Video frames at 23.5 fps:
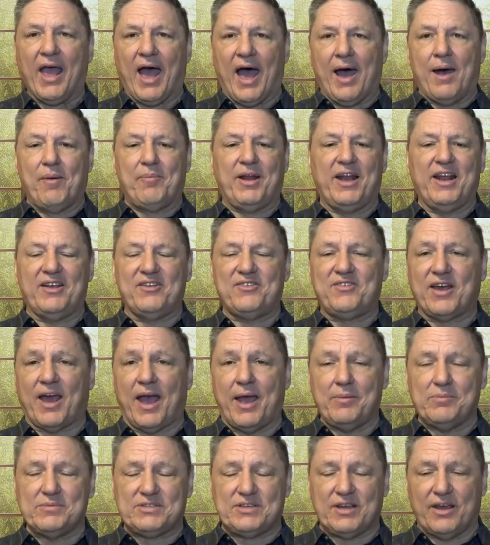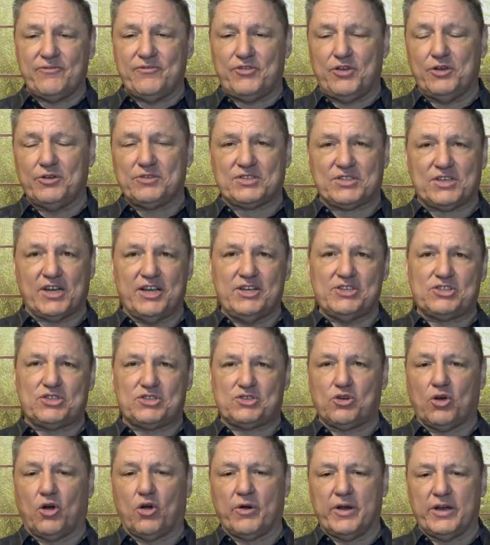how many times have you seen
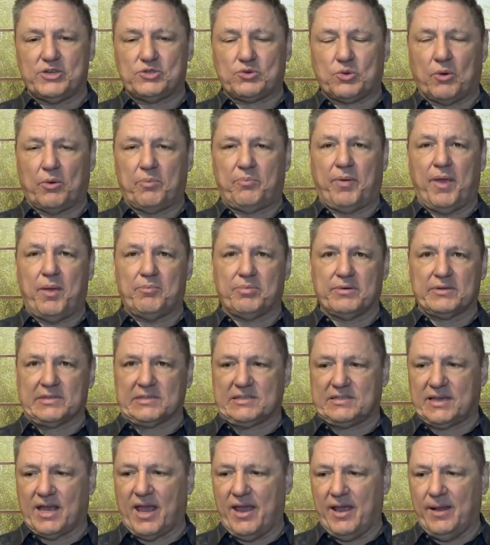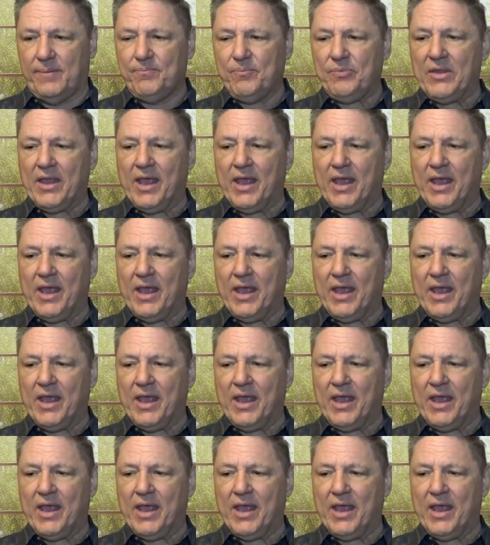stories where people say,